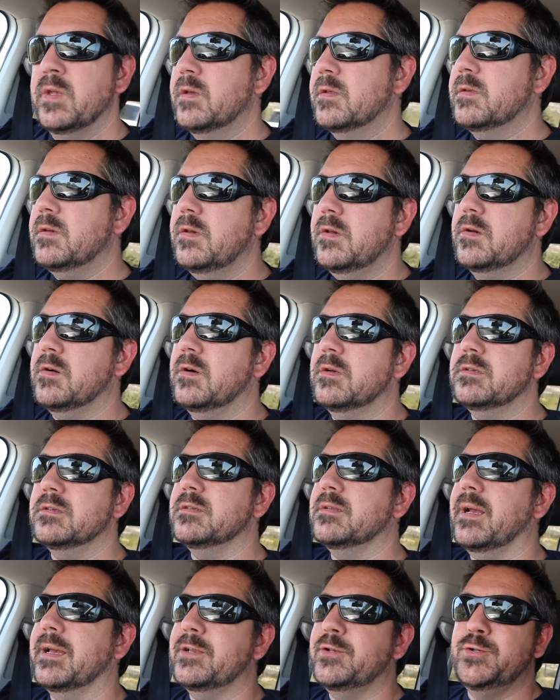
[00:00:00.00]
So you can't
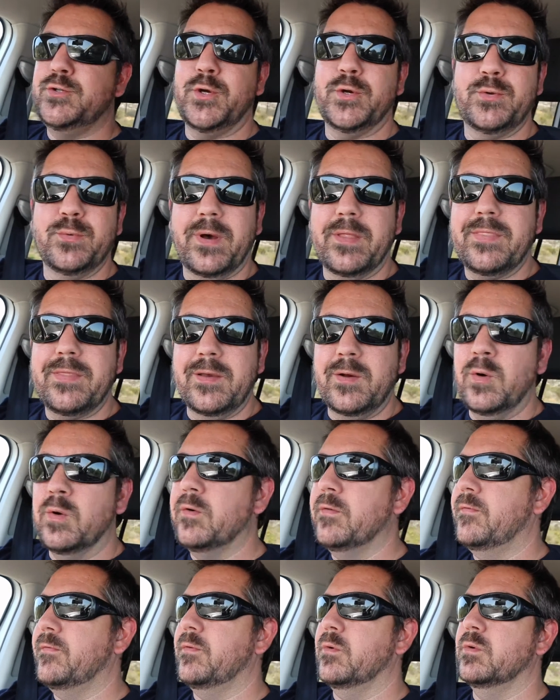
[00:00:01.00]
just like turn one thing
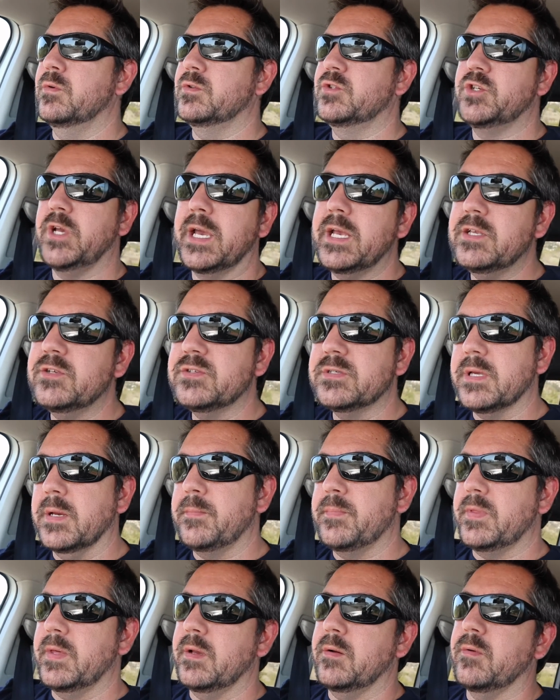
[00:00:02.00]
off or change
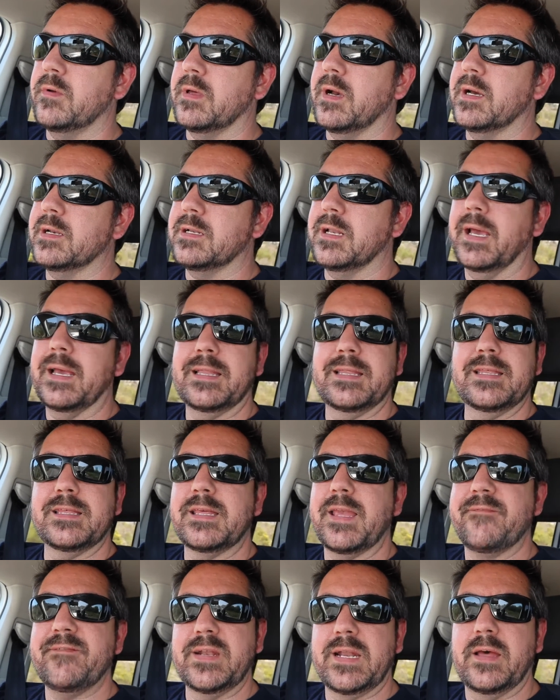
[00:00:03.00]
something without like
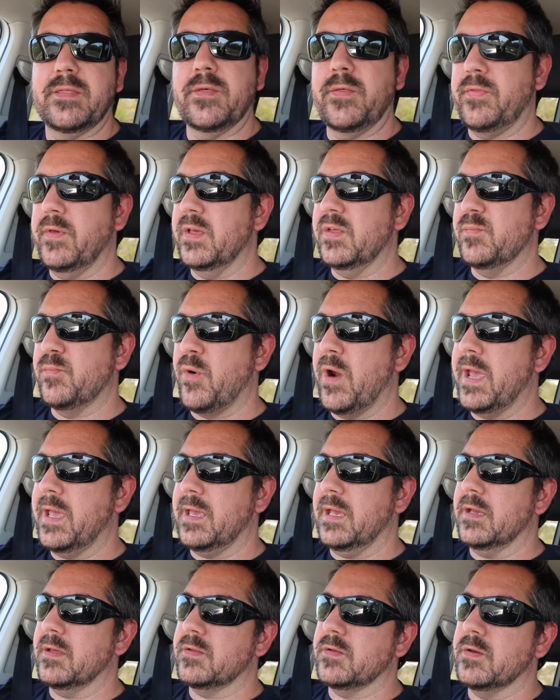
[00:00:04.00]
7 other things
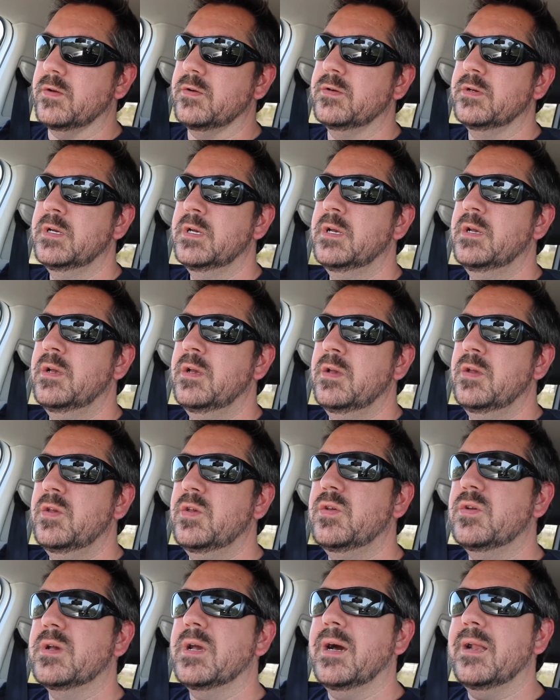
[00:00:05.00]
breaking. So
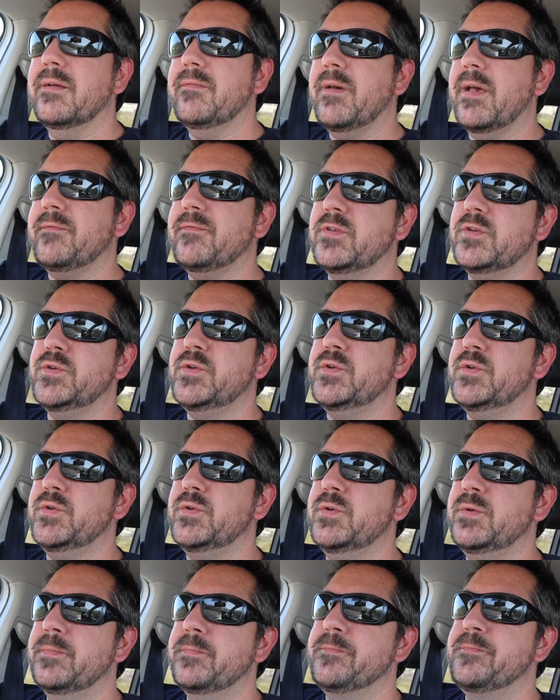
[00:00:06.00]
you kind of have
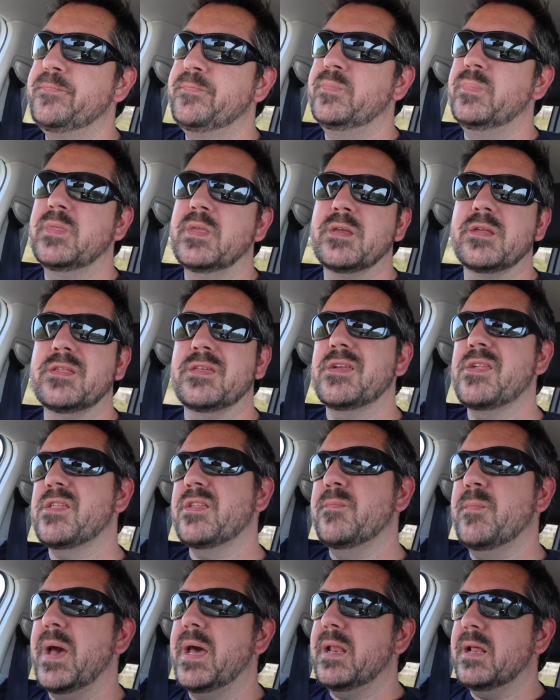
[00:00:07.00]
to
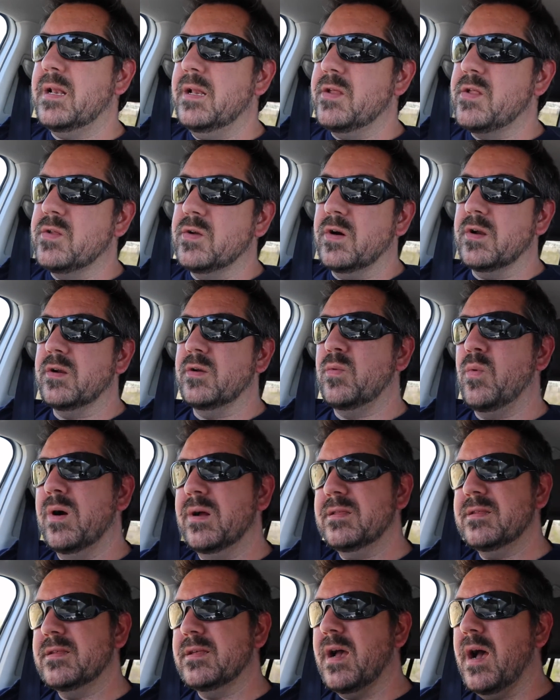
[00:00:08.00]
systematically start on
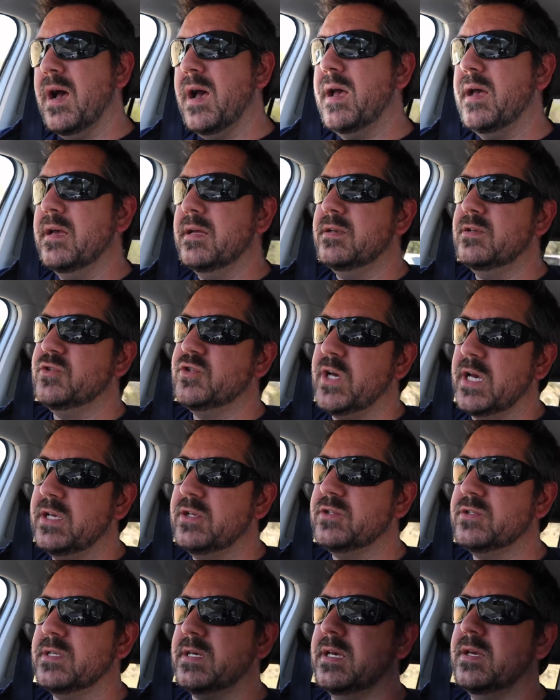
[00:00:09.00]
one side,
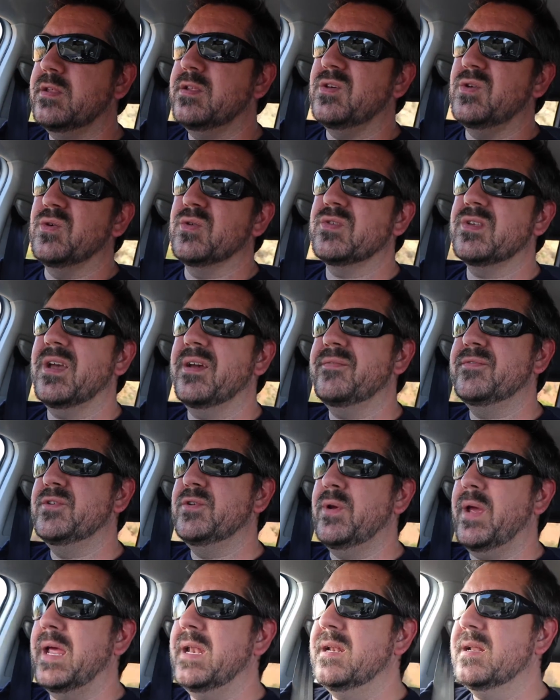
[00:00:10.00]
change things. You also have
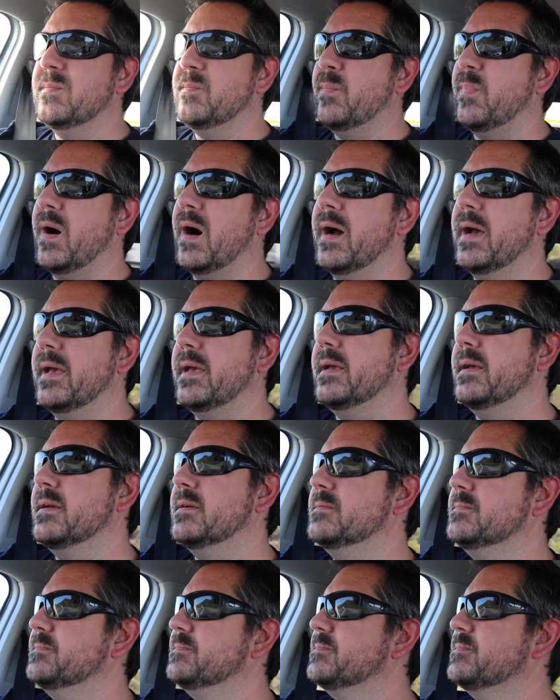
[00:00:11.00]
to end up buying.